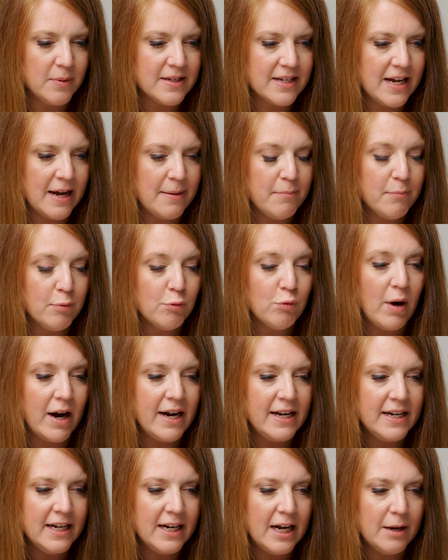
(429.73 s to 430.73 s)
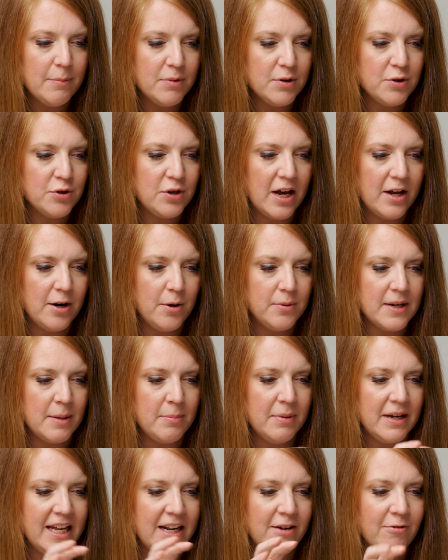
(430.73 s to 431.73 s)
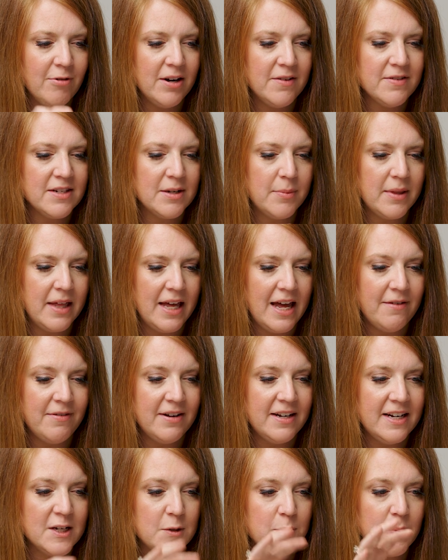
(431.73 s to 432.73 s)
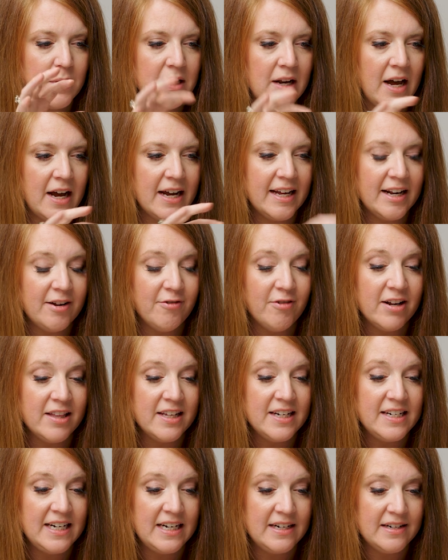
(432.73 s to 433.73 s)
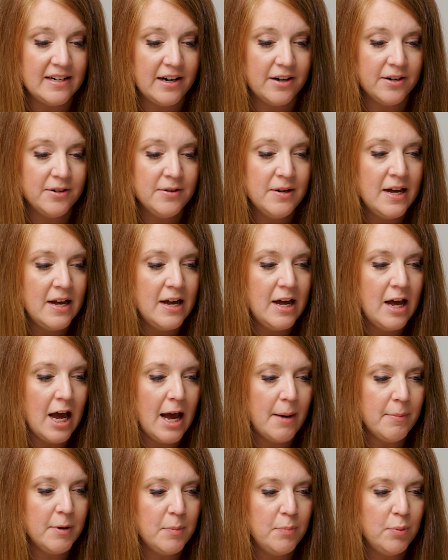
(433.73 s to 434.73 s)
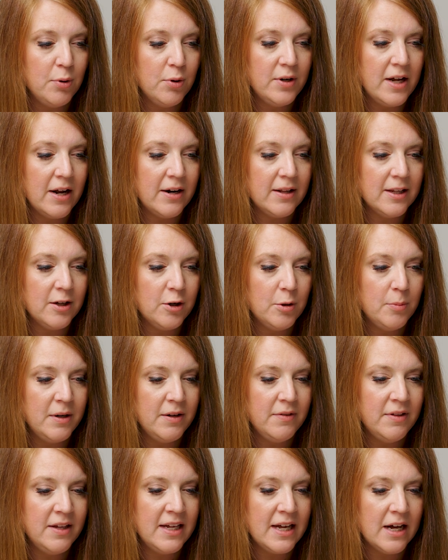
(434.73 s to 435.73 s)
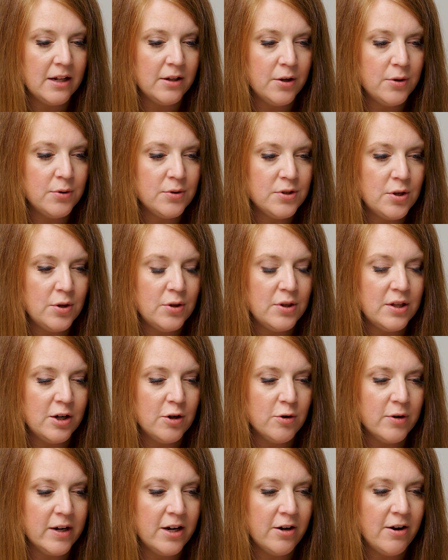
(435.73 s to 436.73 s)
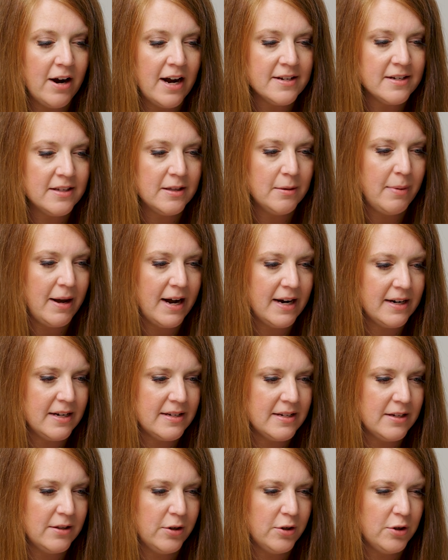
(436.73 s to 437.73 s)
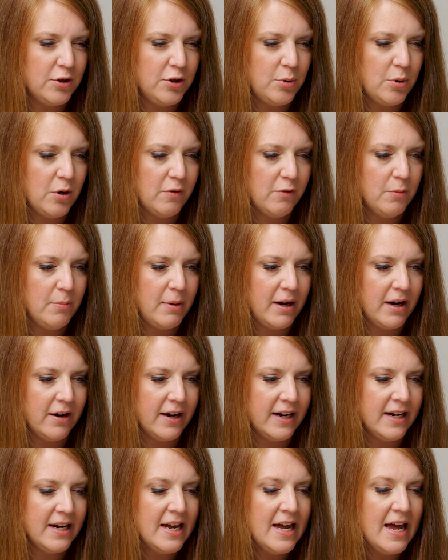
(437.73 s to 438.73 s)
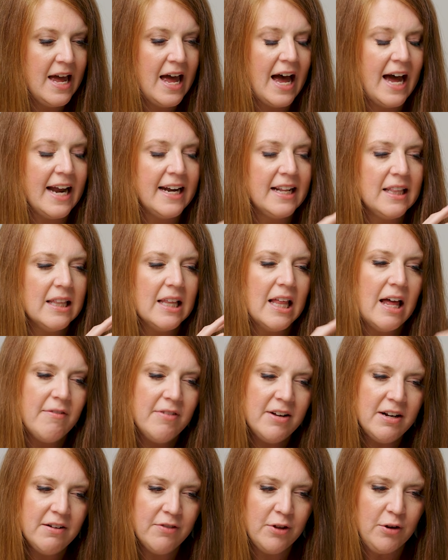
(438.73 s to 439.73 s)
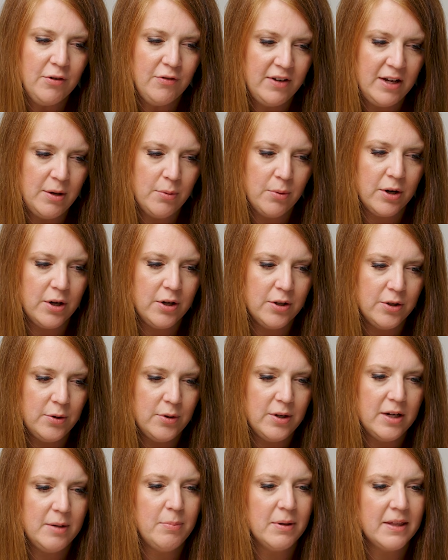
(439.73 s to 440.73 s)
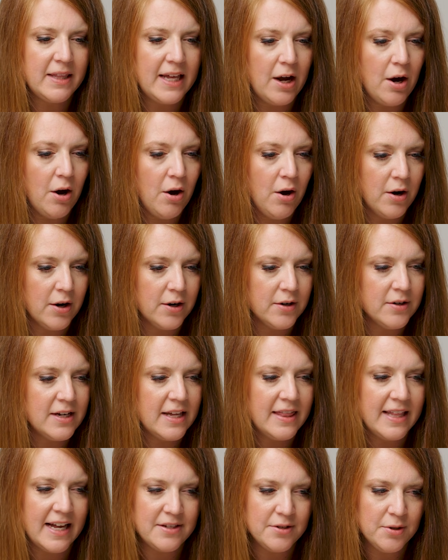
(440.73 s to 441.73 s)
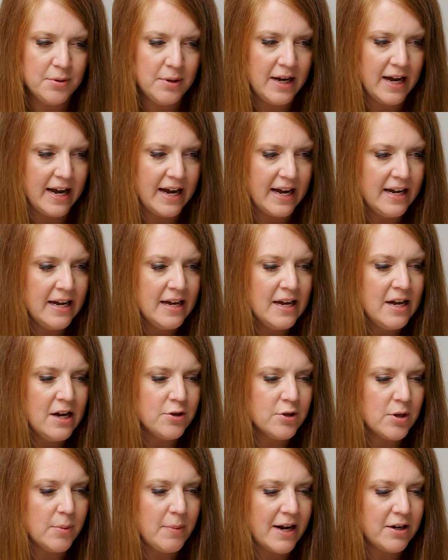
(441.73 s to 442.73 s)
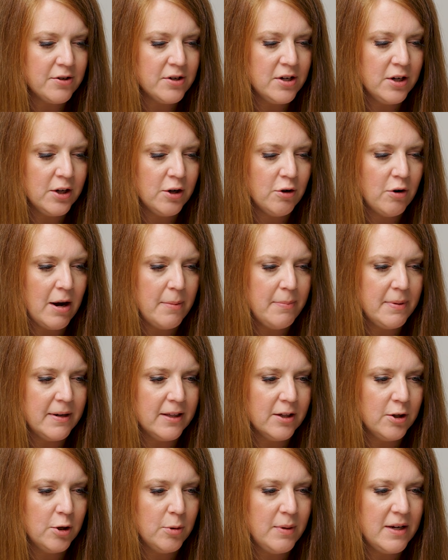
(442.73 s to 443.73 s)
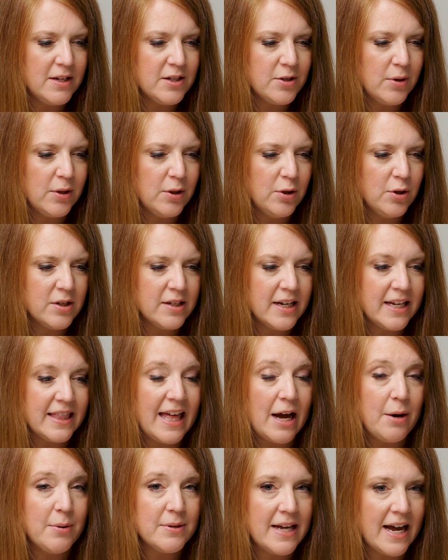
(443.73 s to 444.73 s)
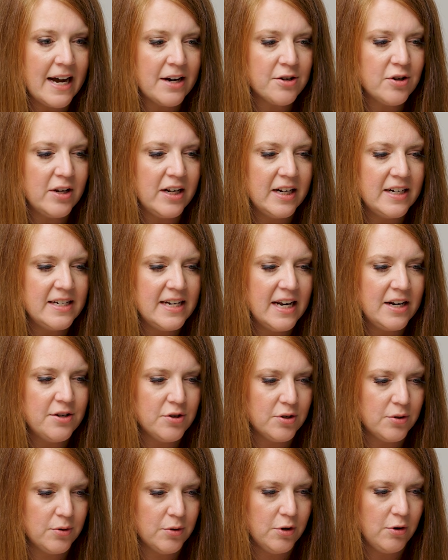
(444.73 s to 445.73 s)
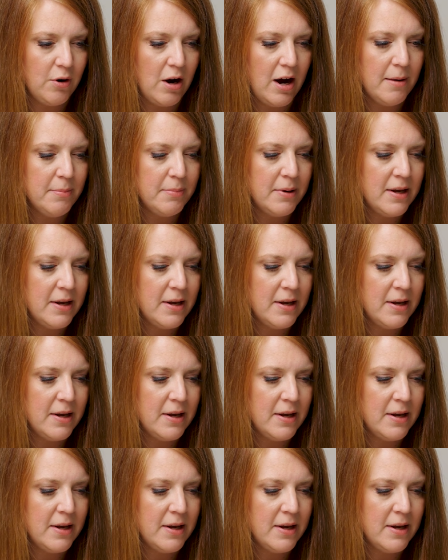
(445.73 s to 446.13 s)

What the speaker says: I'm brightening up the shadows. I'm getting rid of some of the heaviness, but not getting rid of the detail. I'm going to pull down a little bit of the yellows so that the green grass in the back doesn't look too overbearing. I'd love it if their feet were included, but they aren't, and that's okay. So I'm actually going to crop in a little bit so it looks like that was actually an intentional crop.